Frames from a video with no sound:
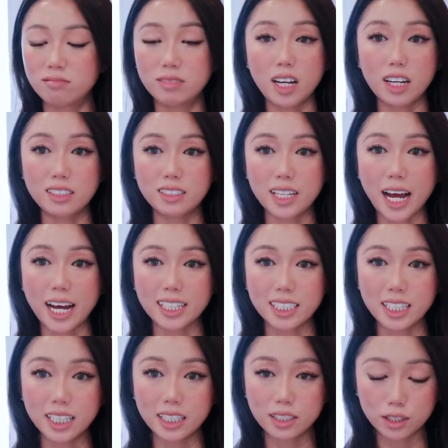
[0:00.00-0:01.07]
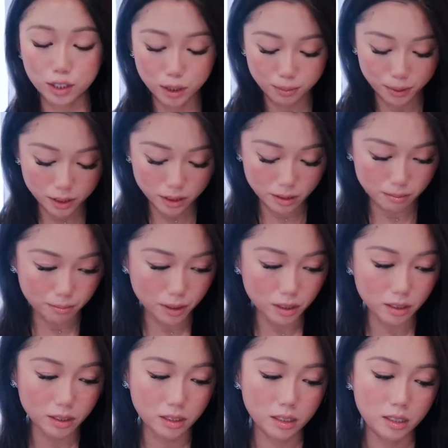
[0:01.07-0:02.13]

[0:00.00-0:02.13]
not tacky and super simple.